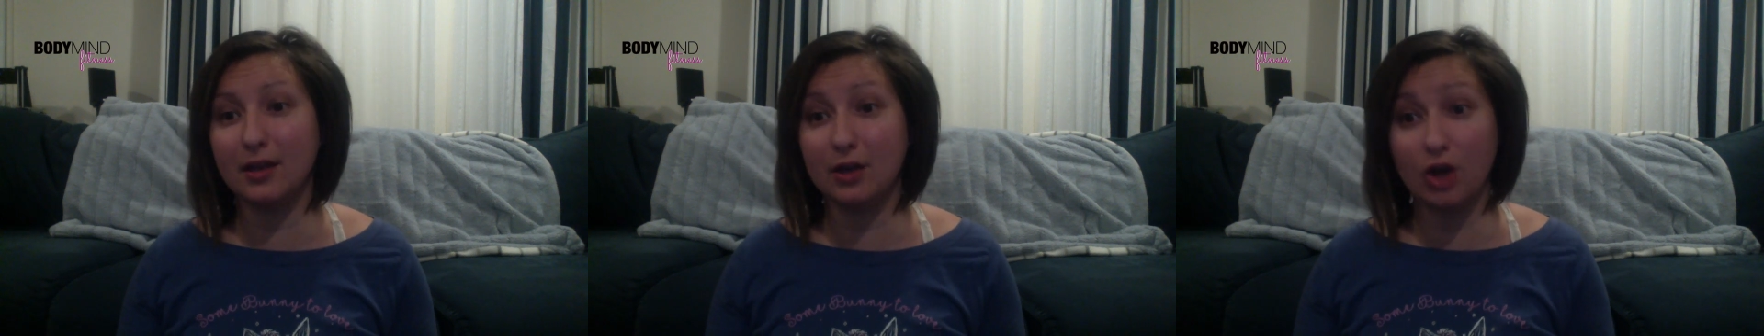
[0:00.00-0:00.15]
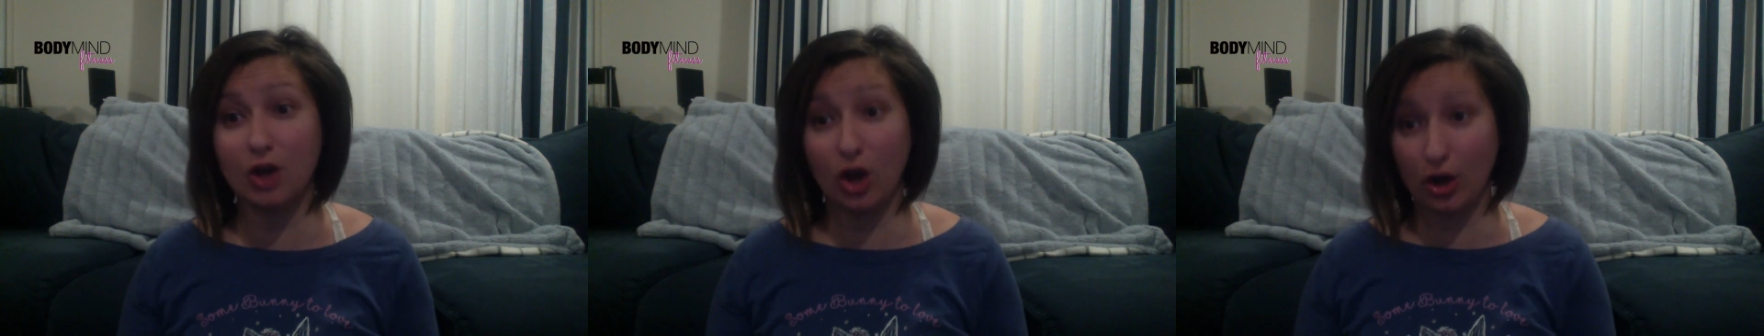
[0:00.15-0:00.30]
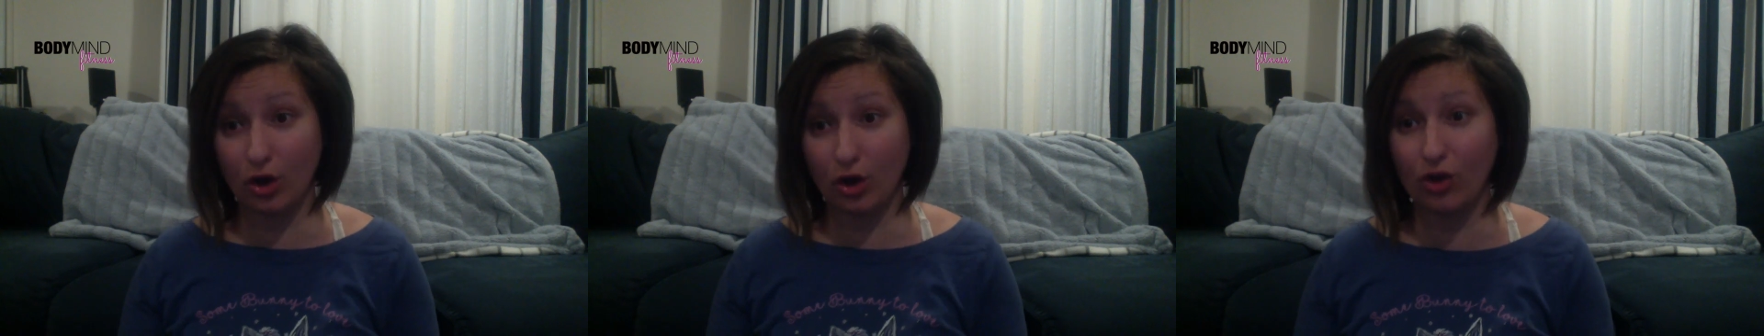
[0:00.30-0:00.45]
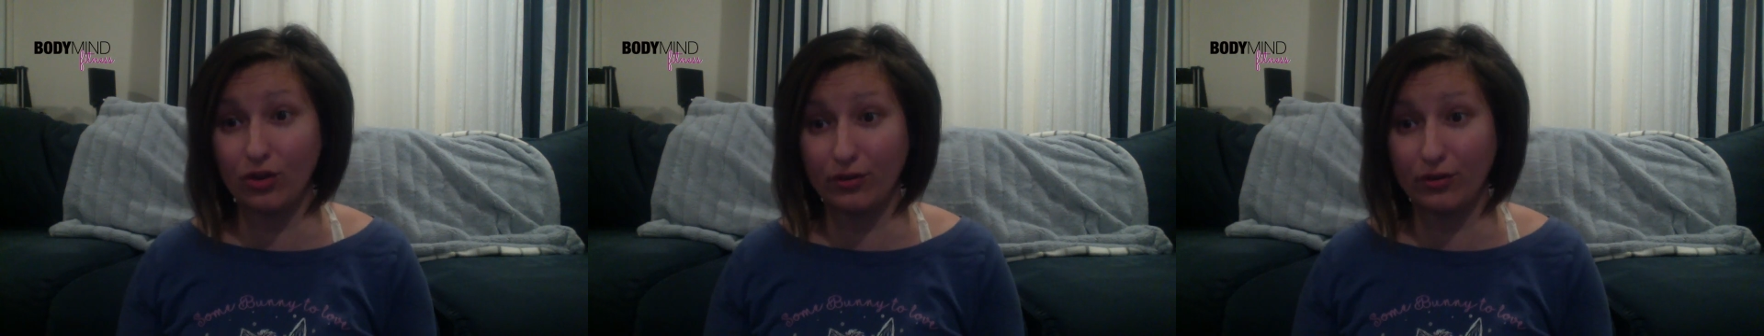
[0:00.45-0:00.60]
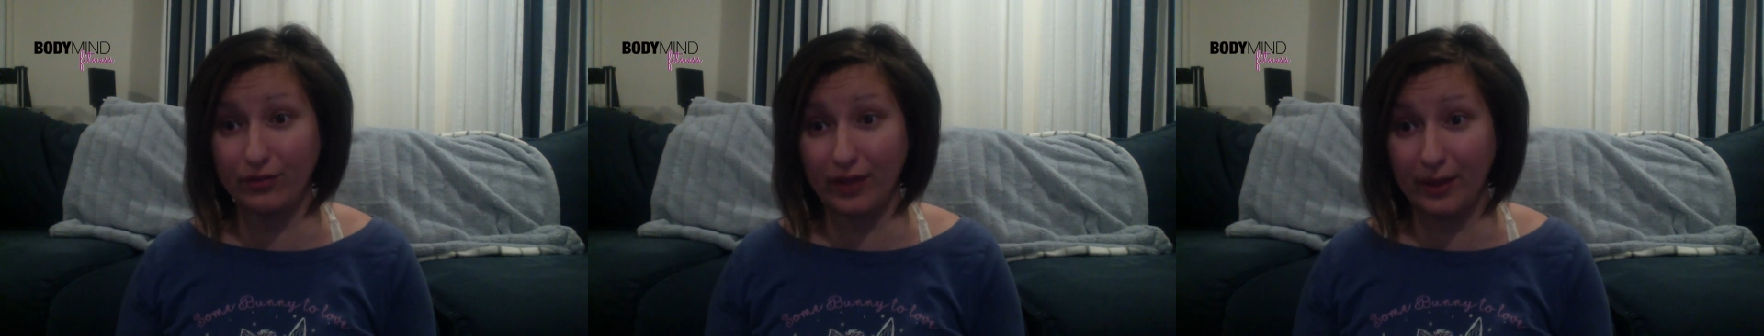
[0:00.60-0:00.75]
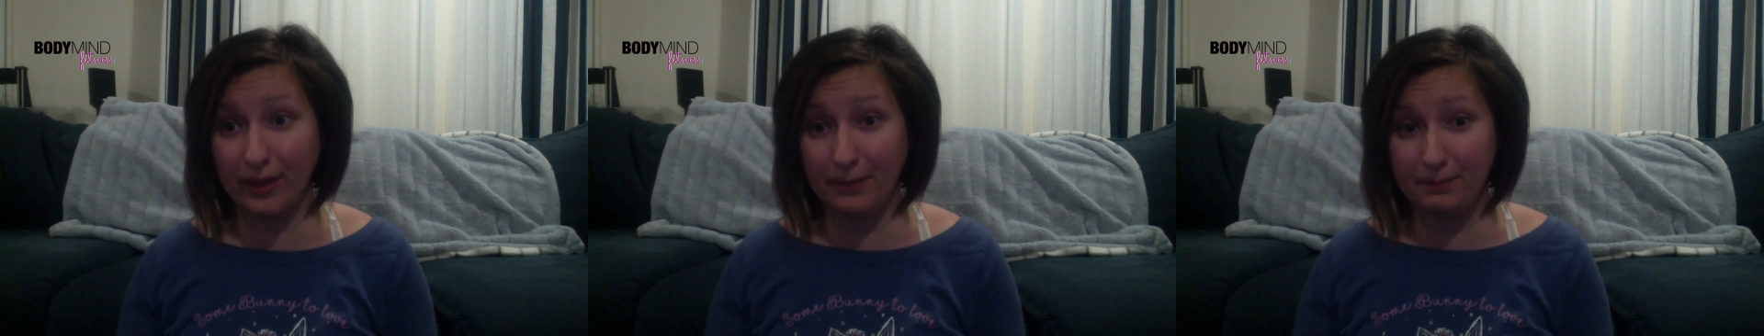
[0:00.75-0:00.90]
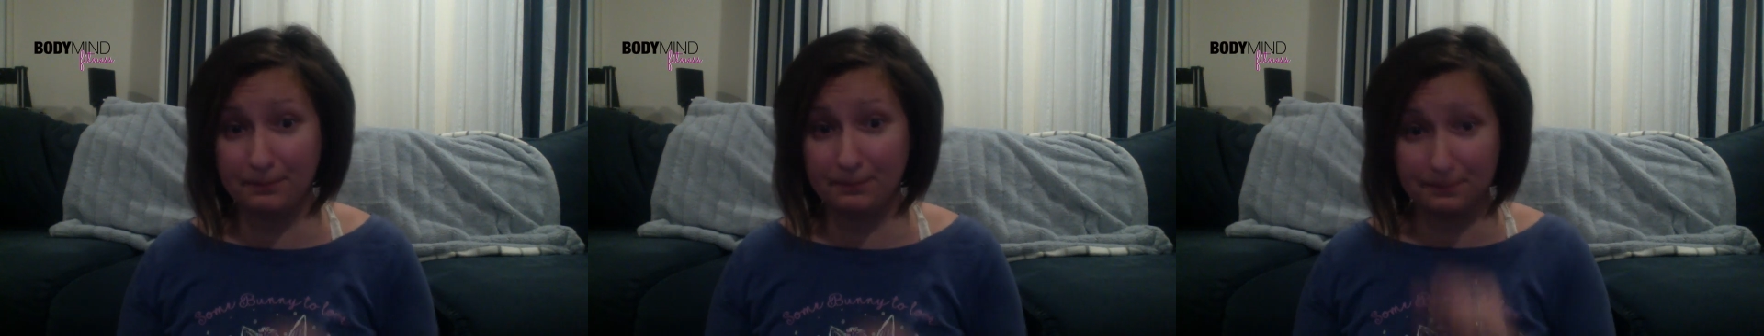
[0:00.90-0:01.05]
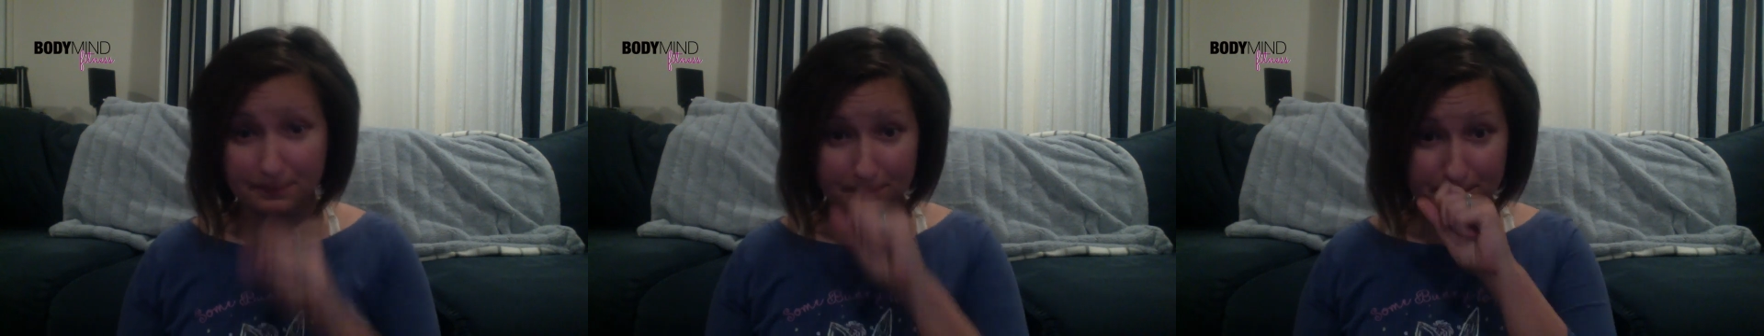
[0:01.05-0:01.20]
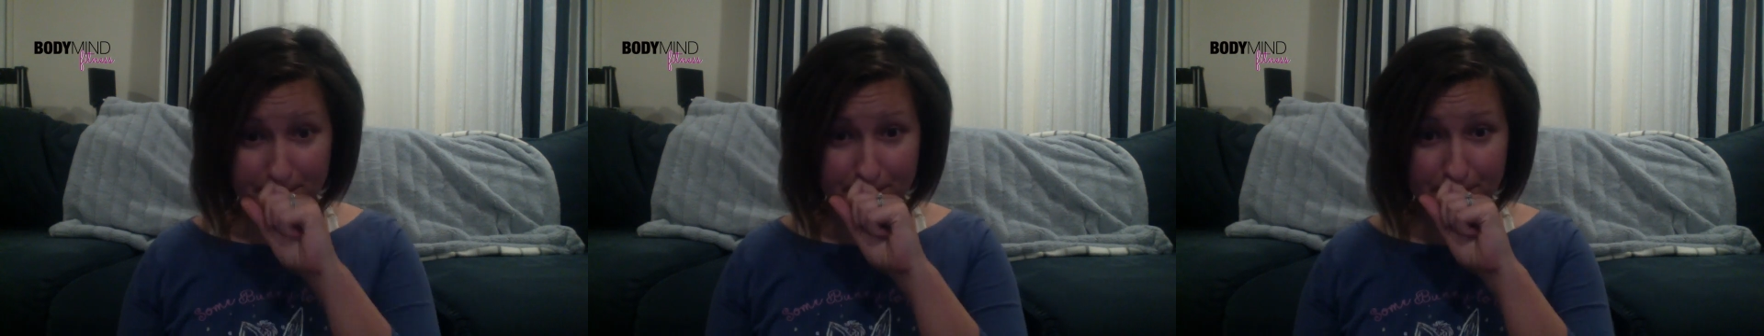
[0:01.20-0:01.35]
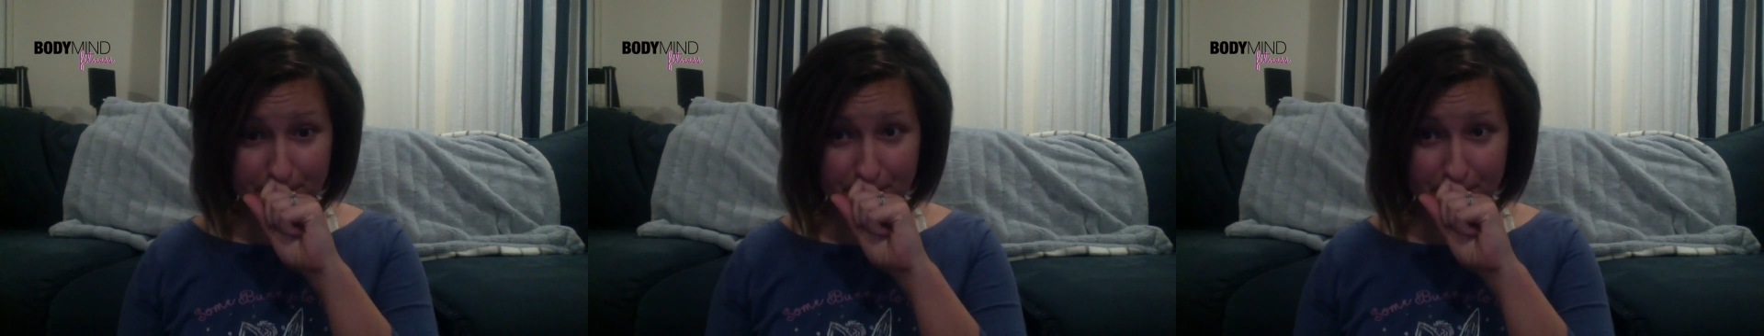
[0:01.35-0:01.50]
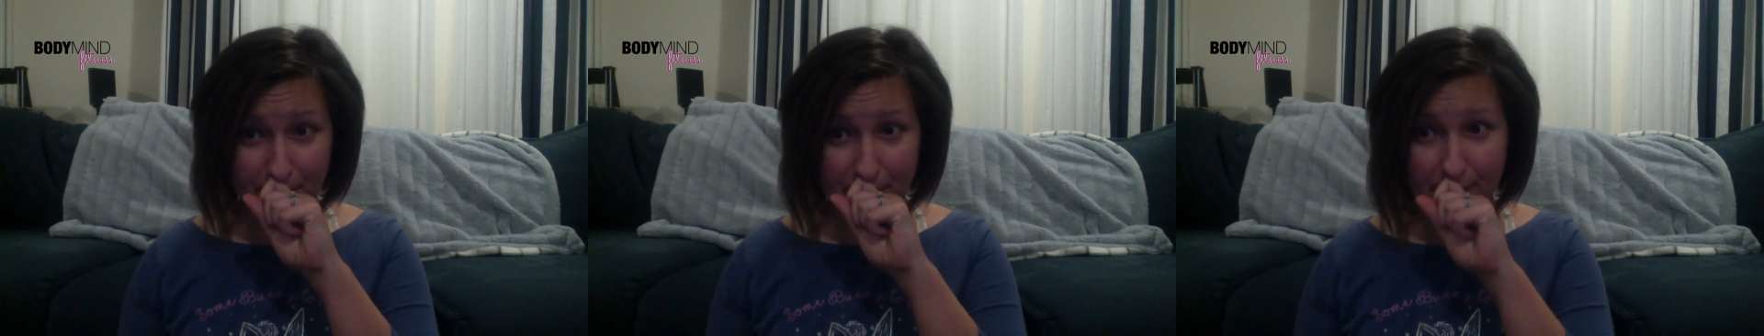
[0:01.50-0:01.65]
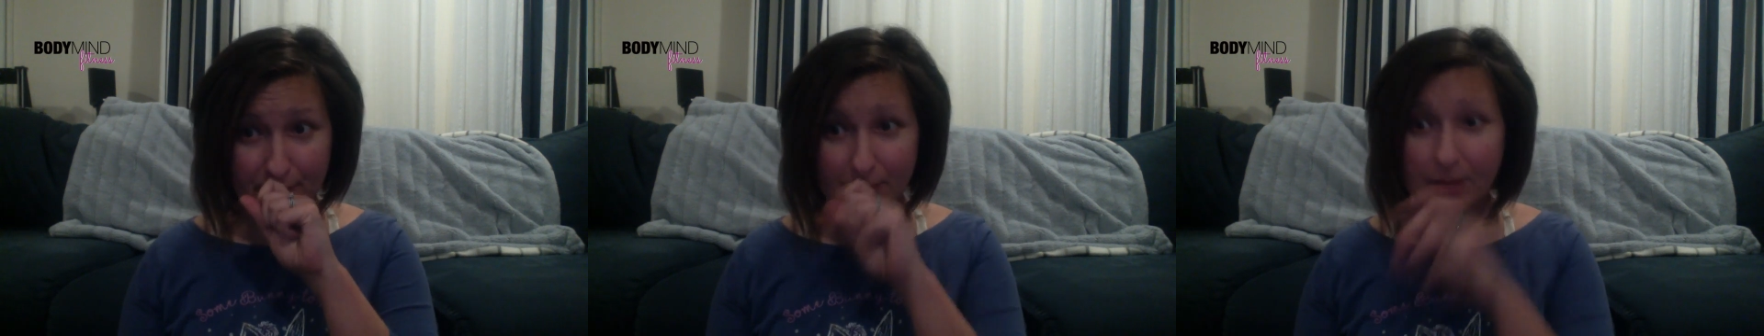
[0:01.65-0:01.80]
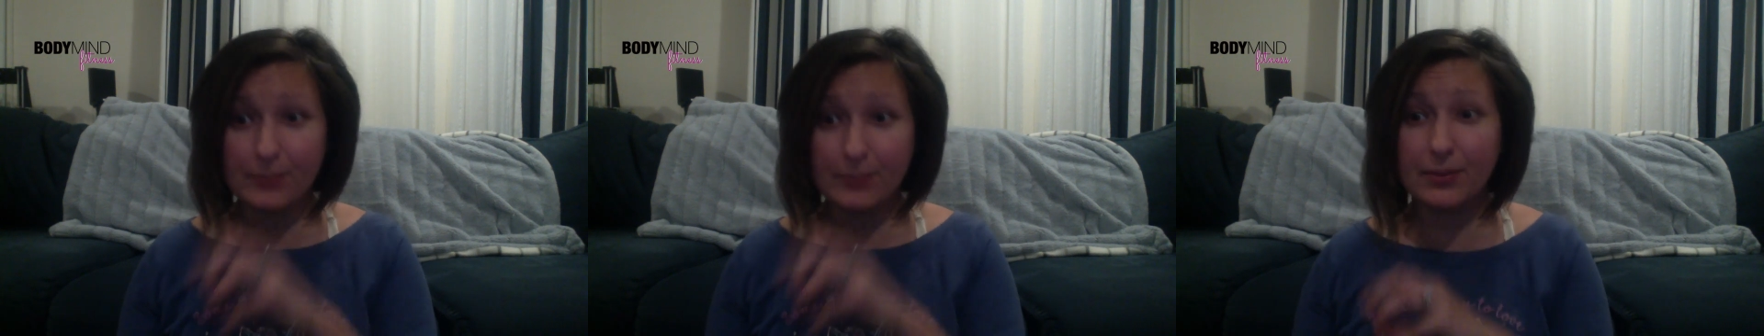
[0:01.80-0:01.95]
not all of them,
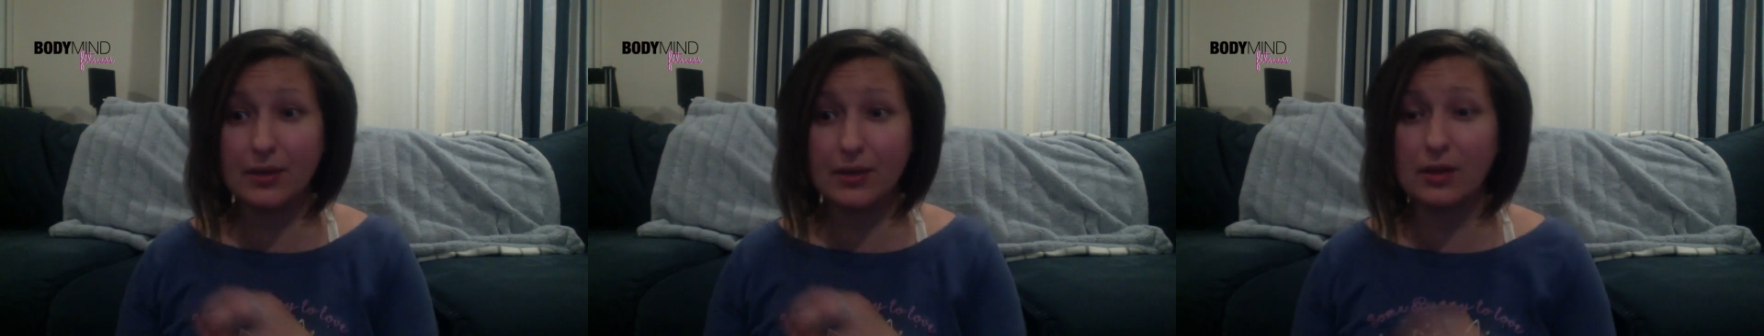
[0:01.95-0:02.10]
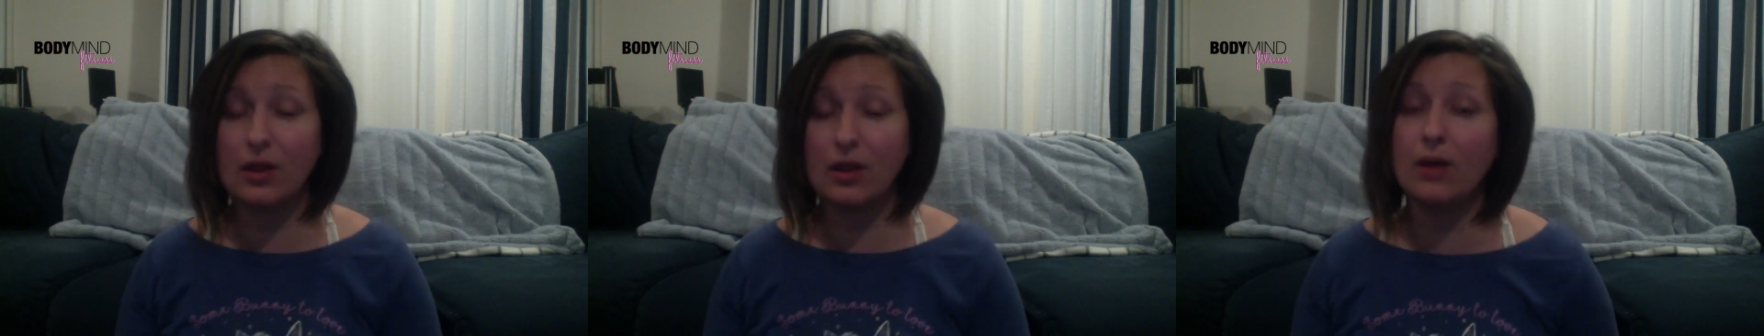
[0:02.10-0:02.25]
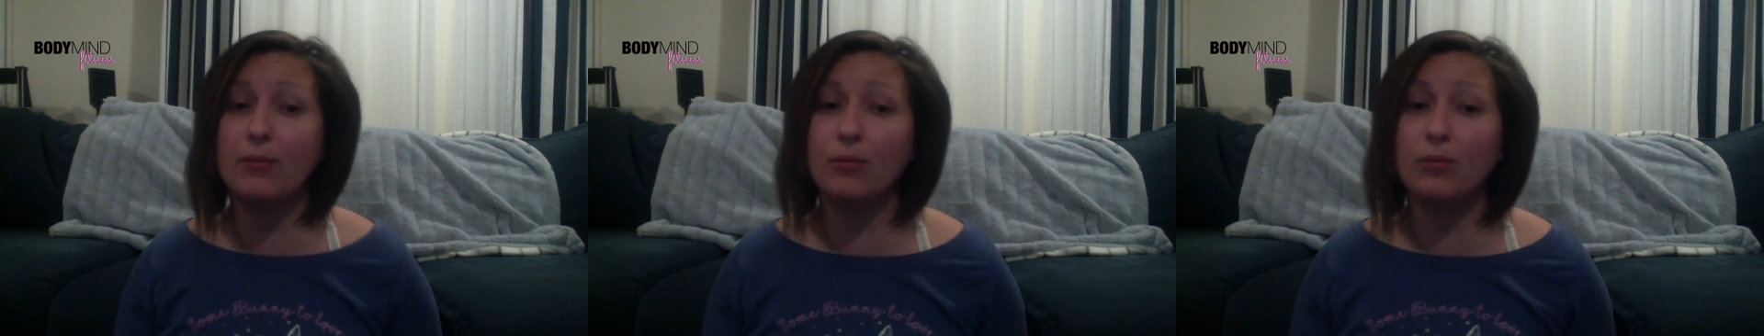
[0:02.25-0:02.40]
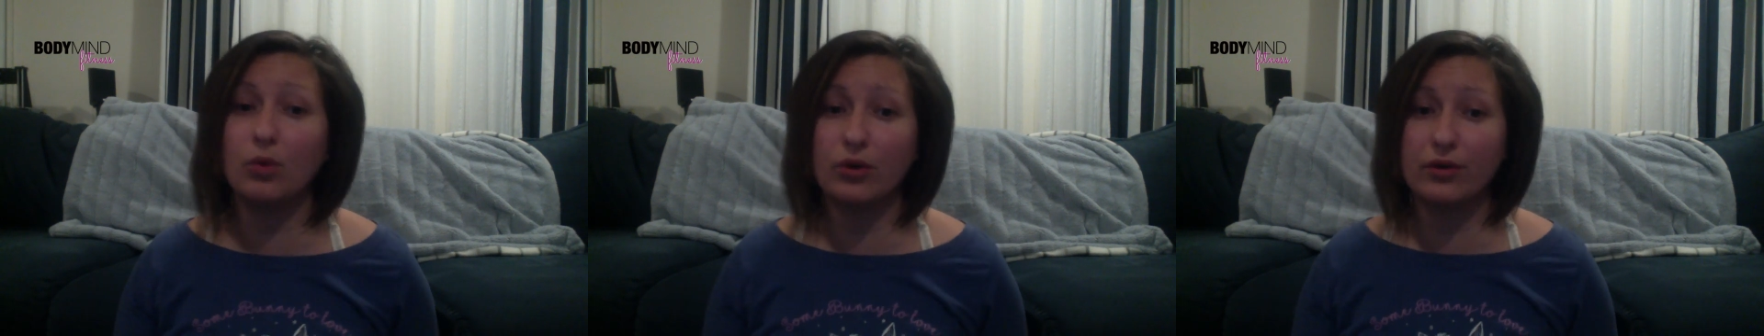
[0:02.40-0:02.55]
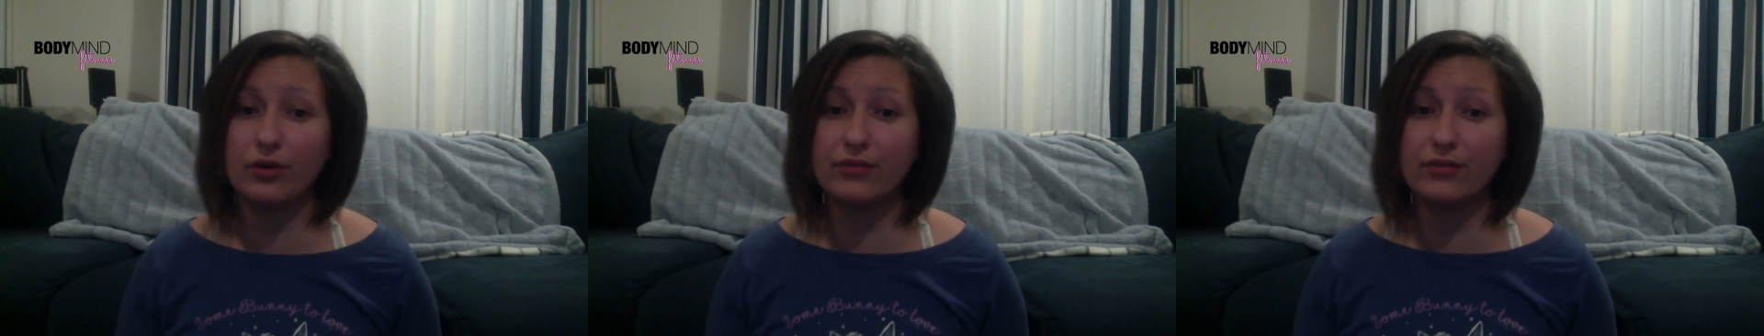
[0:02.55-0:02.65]
pardon me, but a lot more